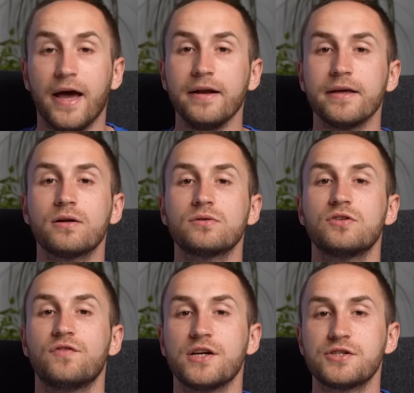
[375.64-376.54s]
Any
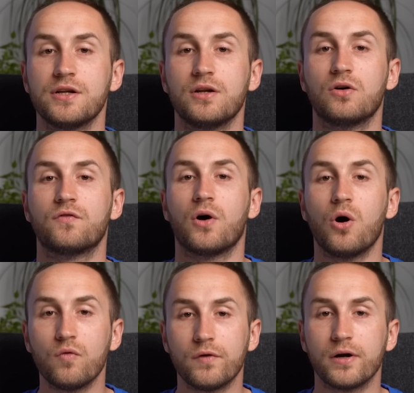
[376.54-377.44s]
cultivation of
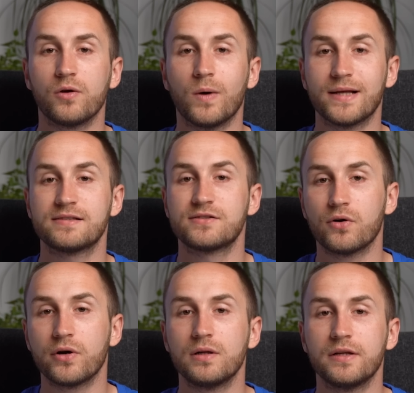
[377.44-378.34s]
overly wet
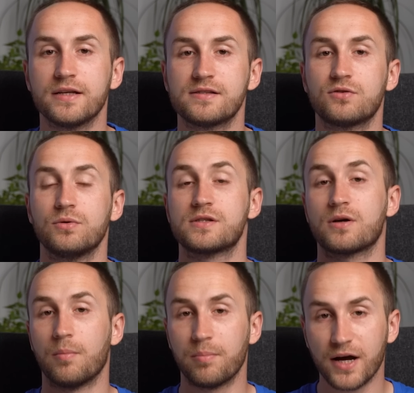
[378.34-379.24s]
soil leads to its
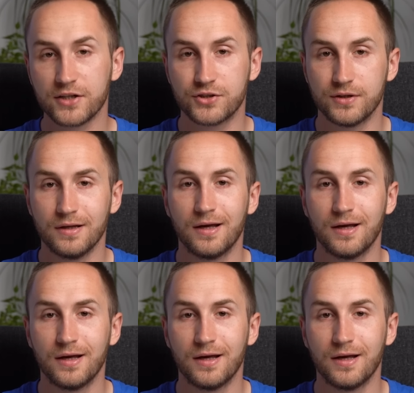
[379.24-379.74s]
compaction,